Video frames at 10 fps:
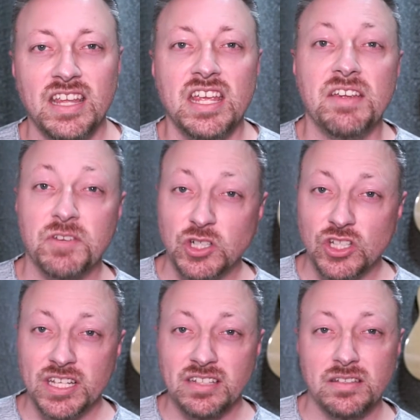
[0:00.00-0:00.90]
If you're
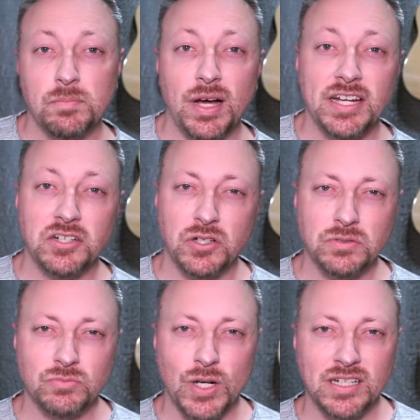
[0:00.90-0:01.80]
looking to buy your
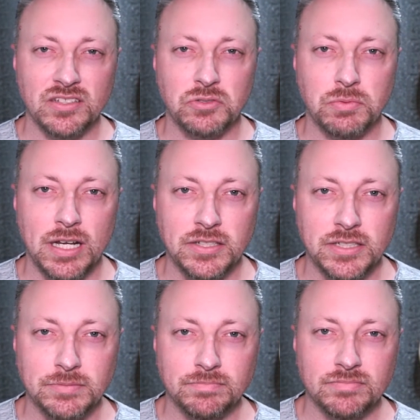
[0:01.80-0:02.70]
own wireless
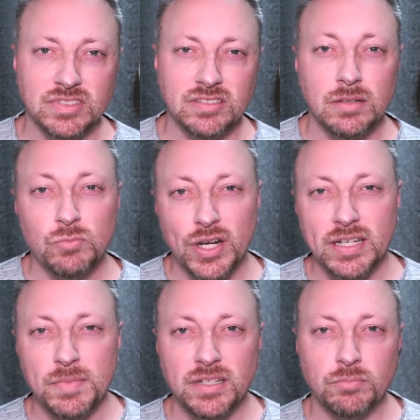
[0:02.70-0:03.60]
router, some
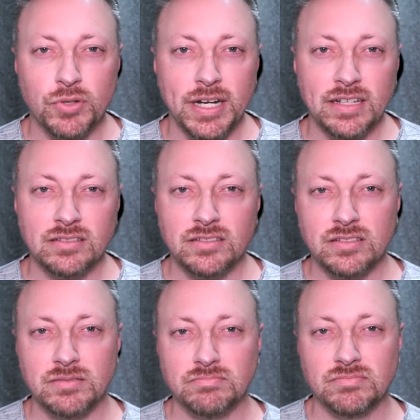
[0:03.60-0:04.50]
recommended
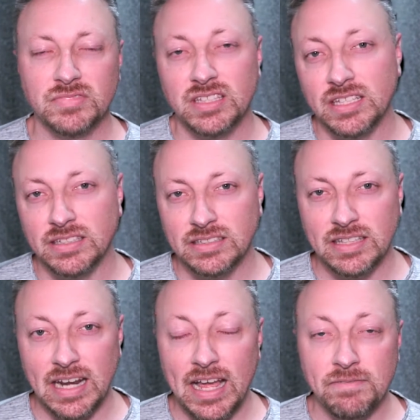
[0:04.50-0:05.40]
brands that
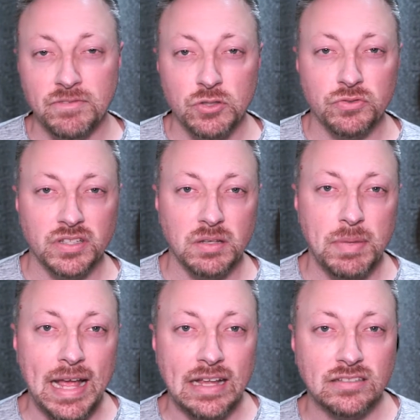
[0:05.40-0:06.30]
I've used in the
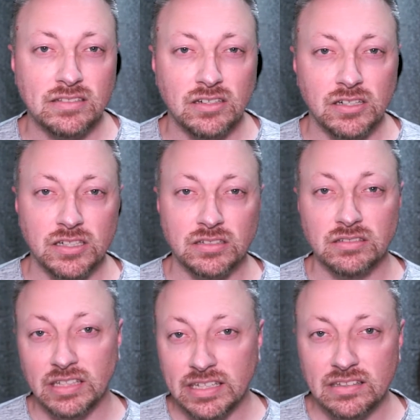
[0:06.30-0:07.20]
past are
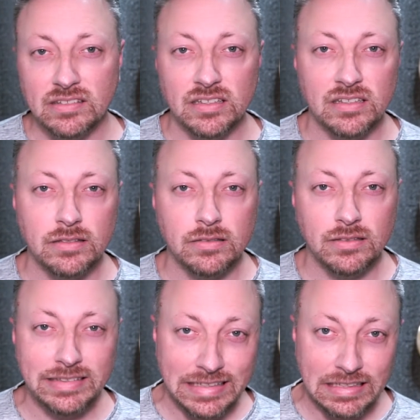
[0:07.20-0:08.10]
Linksys,
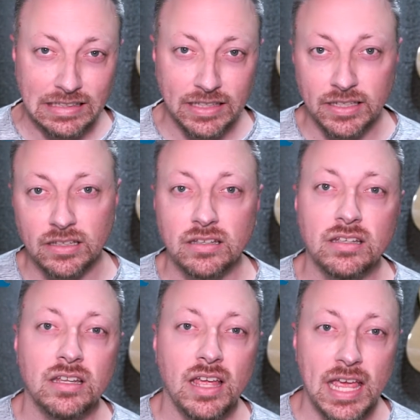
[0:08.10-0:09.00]
D-Link,
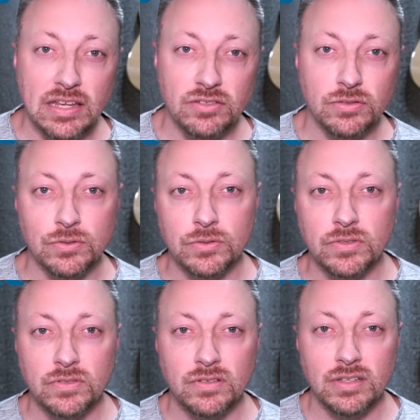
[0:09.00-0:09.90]

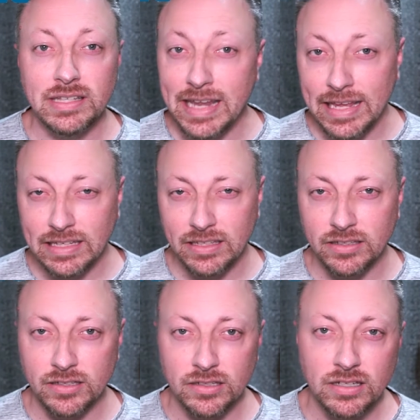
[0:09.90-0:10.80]
Asus,
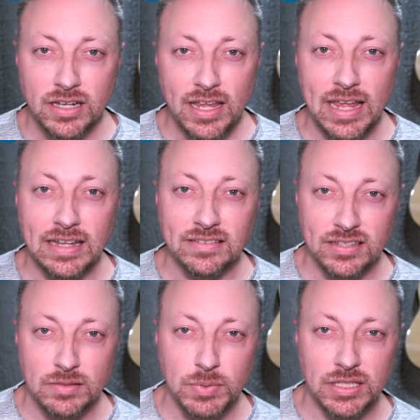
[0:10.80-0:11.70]
Netgear, and
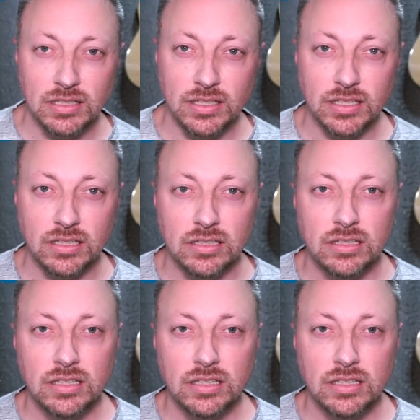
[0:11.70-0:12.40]
TP-Link.